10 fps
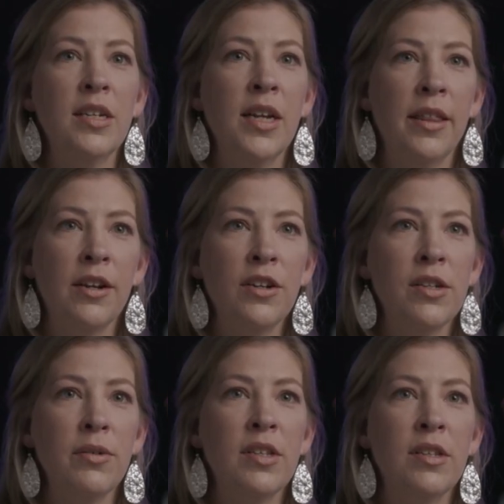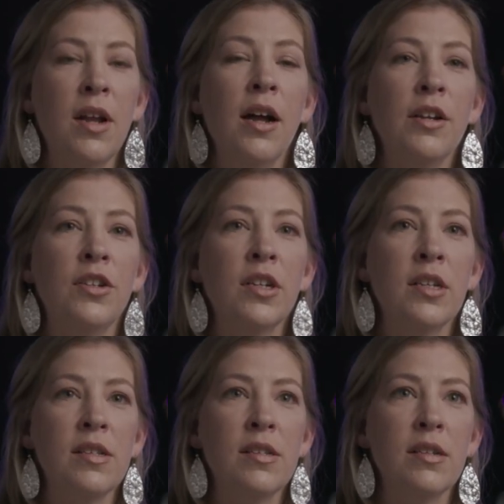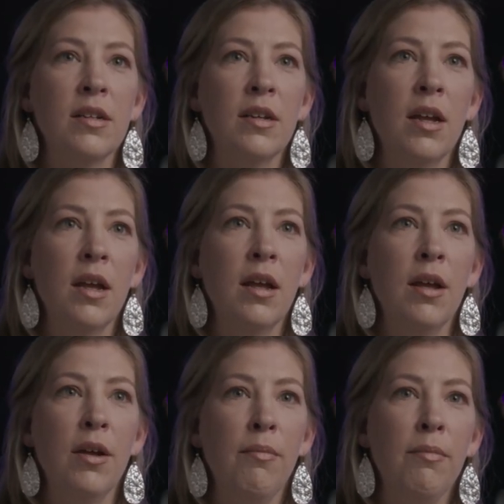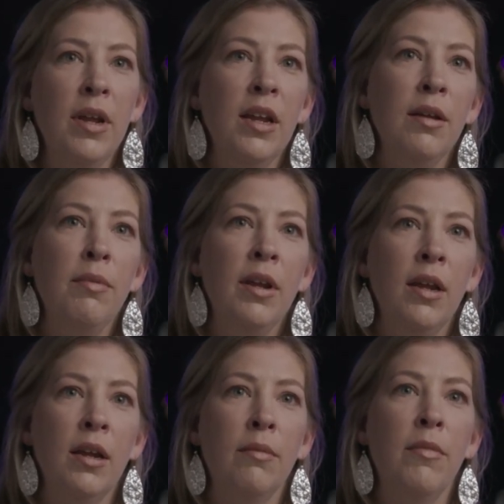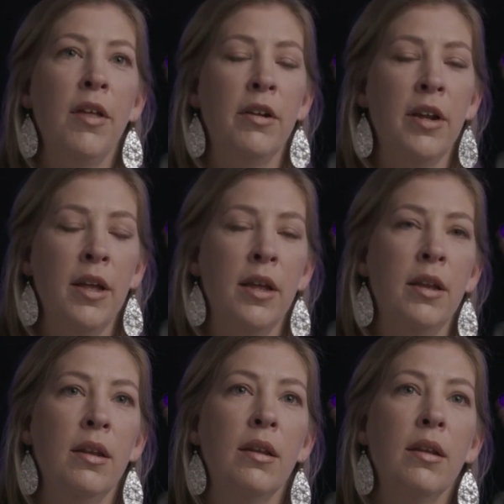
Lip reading: together, so it's not just me being a mother hen